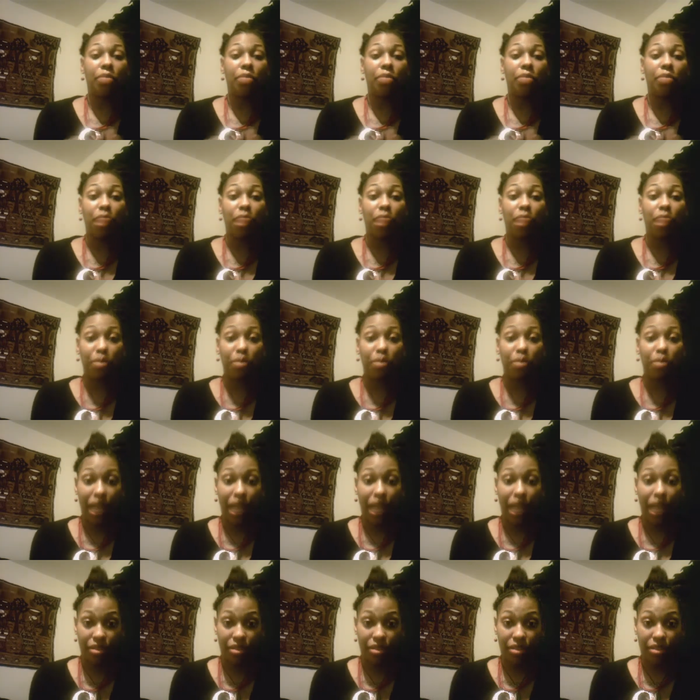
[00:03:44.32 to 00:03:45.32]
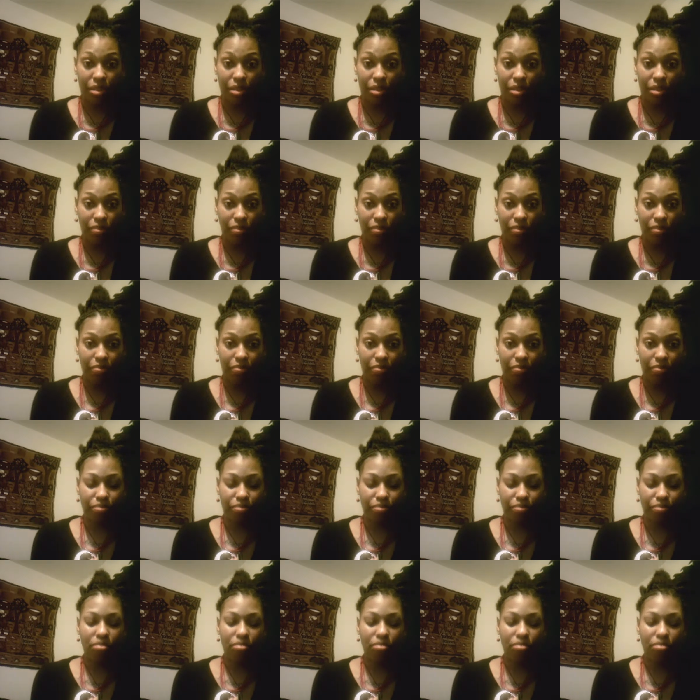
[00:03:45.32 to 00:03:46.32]
unblocked them.
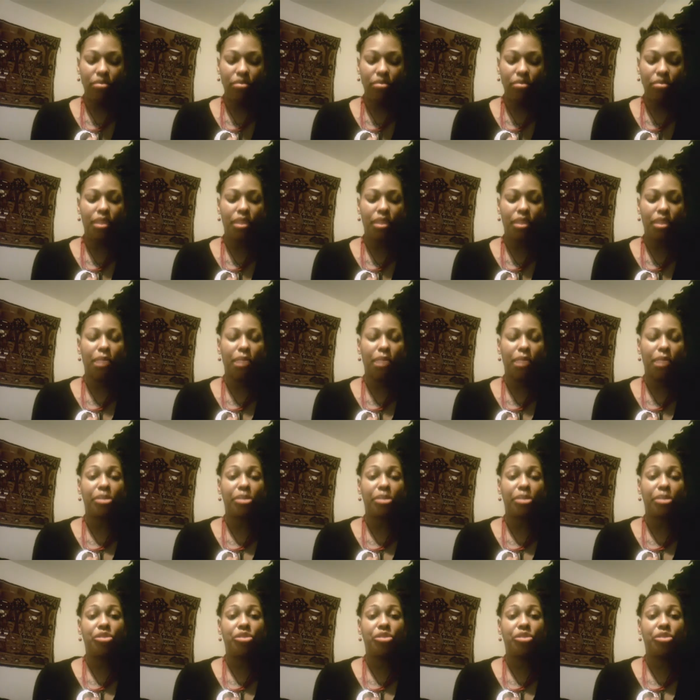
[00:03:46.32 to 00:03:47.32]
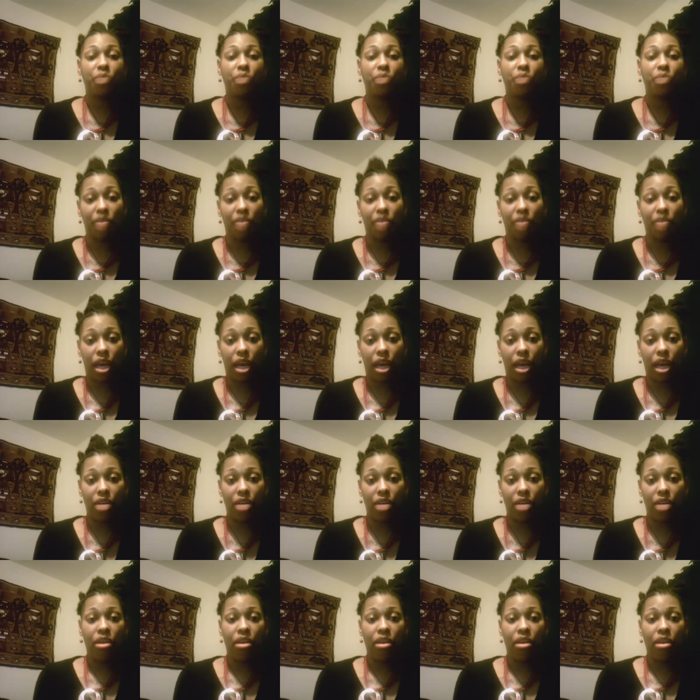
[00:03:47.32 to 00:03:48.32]
And by me doing that,
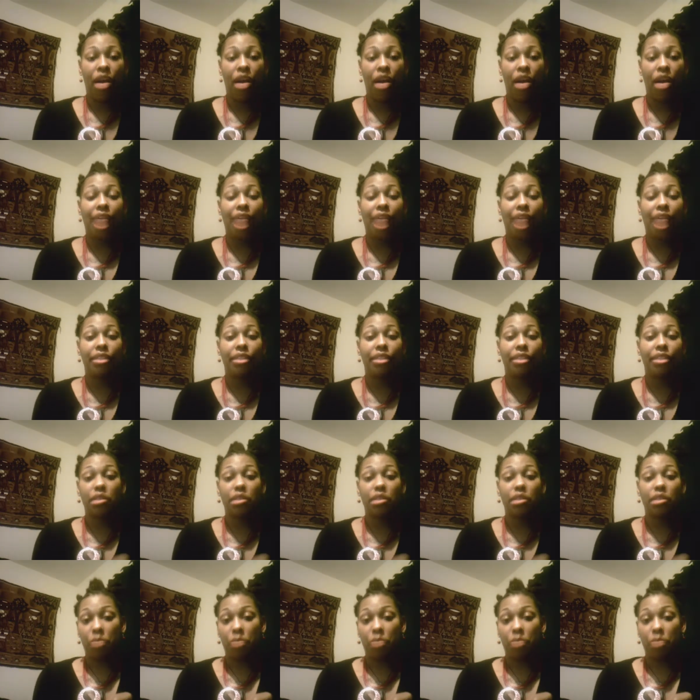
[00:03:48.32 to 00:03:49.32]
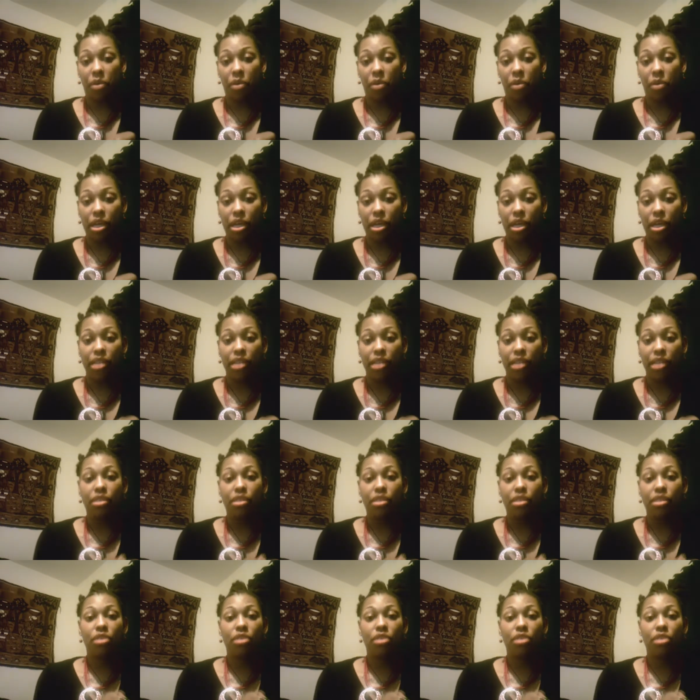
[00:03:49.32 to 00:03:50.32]
I did
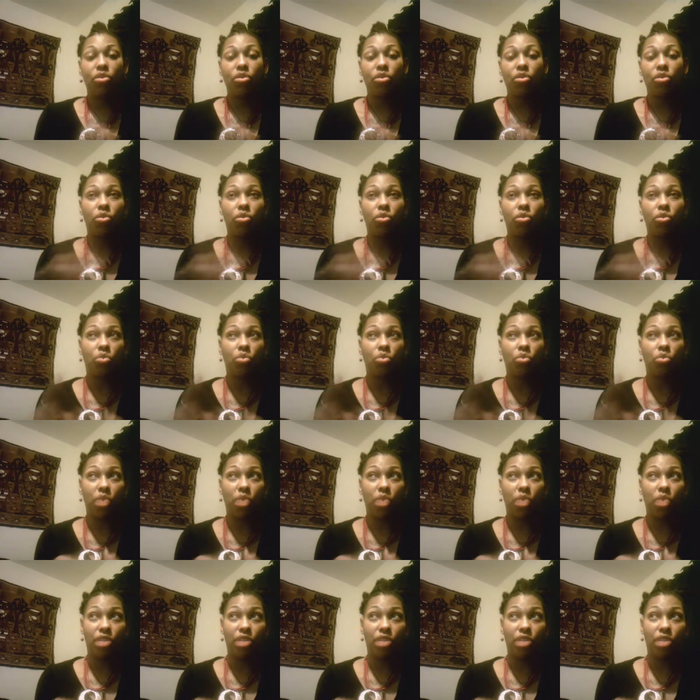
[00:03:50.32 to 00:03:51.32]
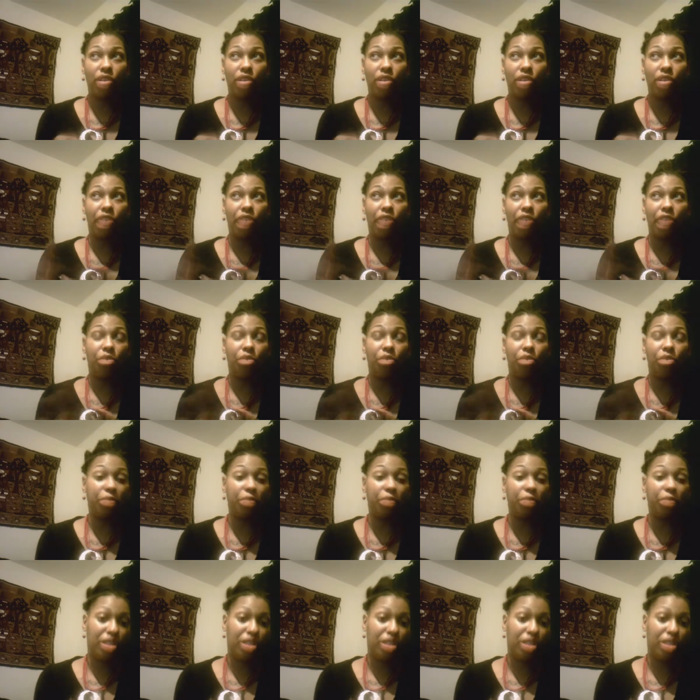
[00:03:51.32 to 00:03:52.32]
experience 3
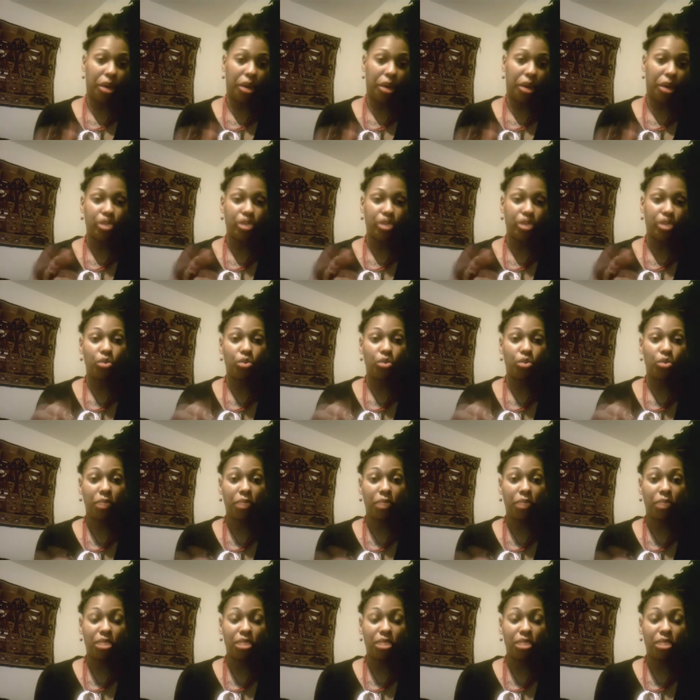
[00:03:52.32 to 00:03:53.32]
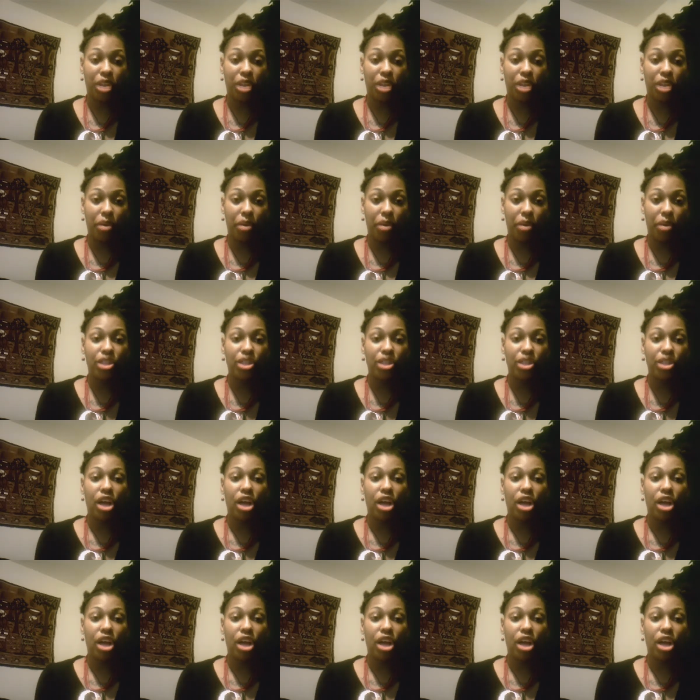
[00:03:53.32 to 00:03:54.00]
miscarriages. One miscarriage